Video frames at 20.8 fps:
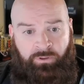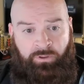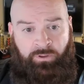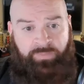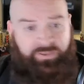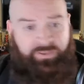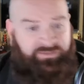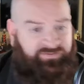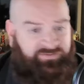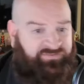
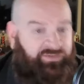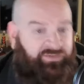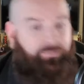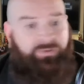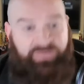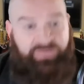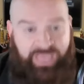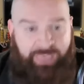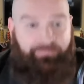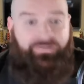Because if
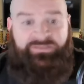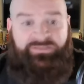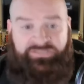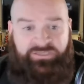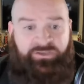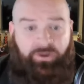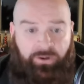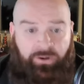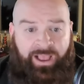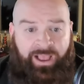someone came
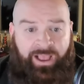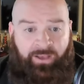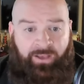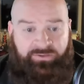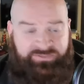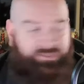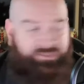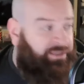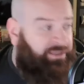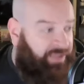into your
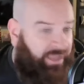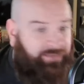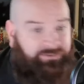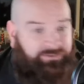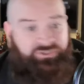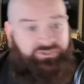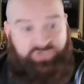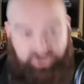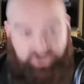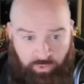house and
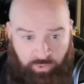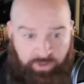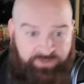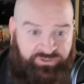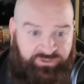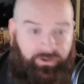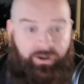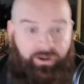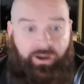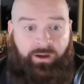
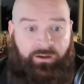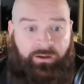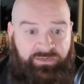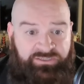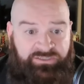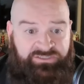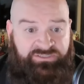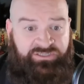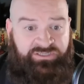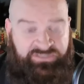destroyed your air
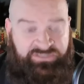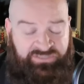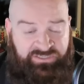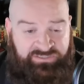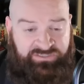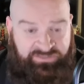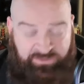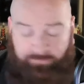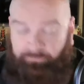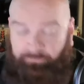conditioning
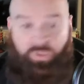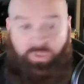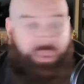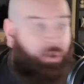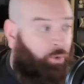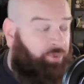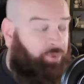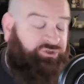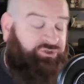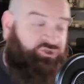system
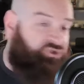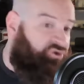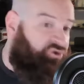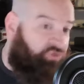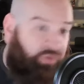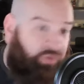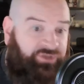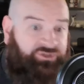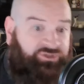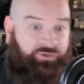or
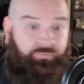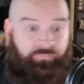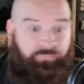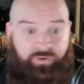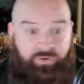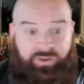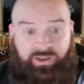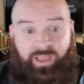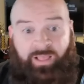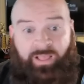destroyed your
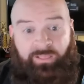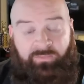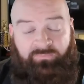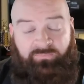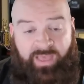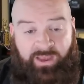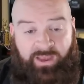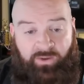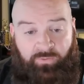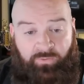freaking
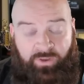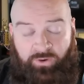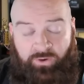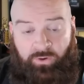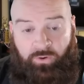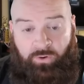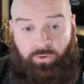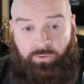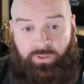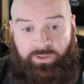elevator in
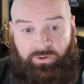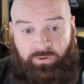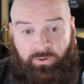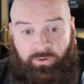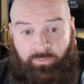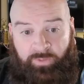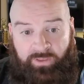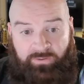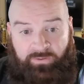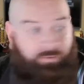
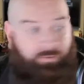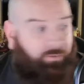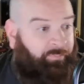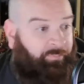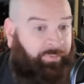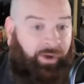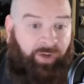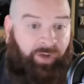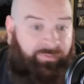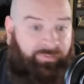your
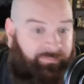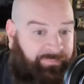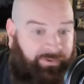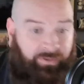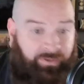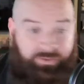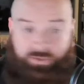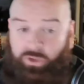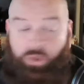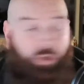apartment
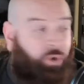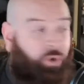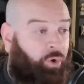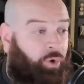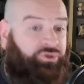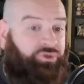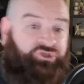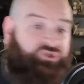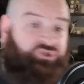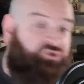building
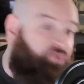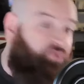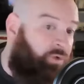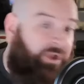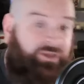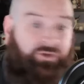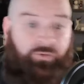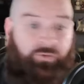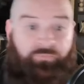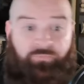or
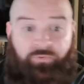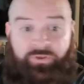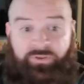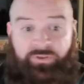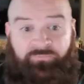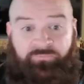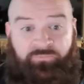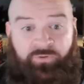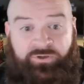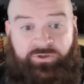destroyed your
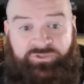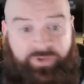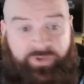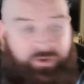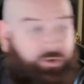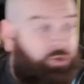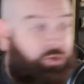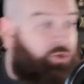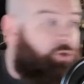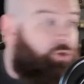freaking
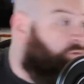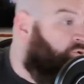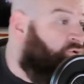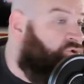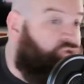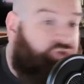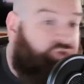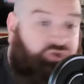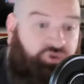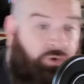refrigerator or
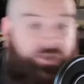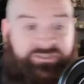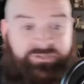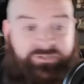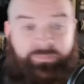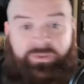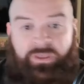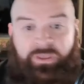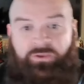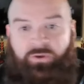destroyed
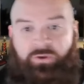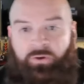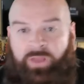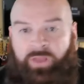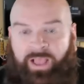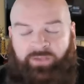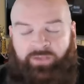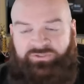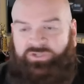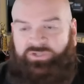something in your
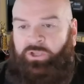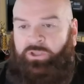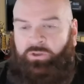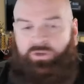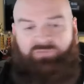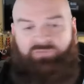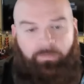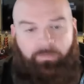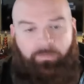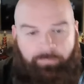house,
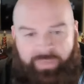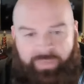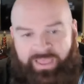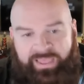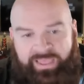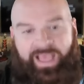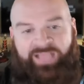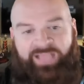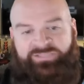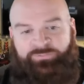you'd have a
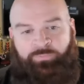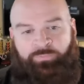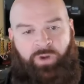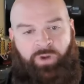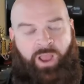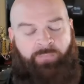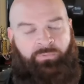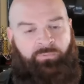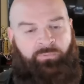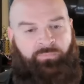big ass
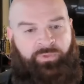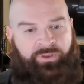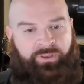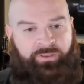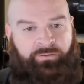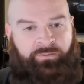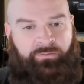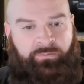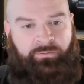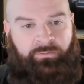problem with it.